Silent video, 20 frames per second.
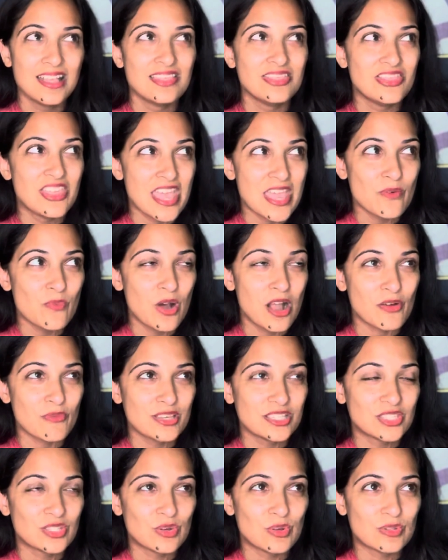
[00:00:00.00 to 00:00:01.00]
they want
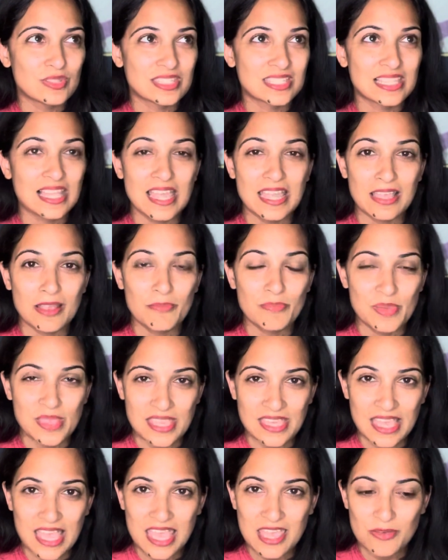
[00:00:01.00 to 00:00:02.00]
results like
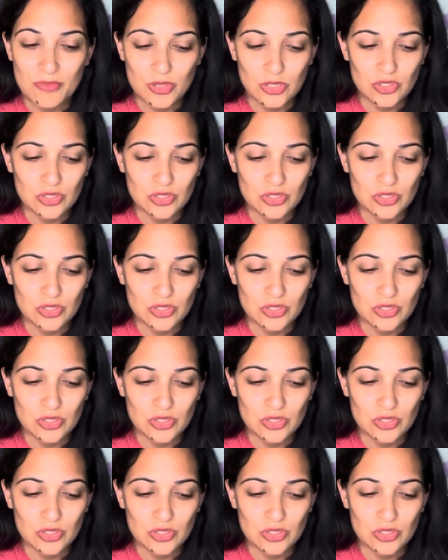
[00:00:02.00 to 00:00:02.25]
being able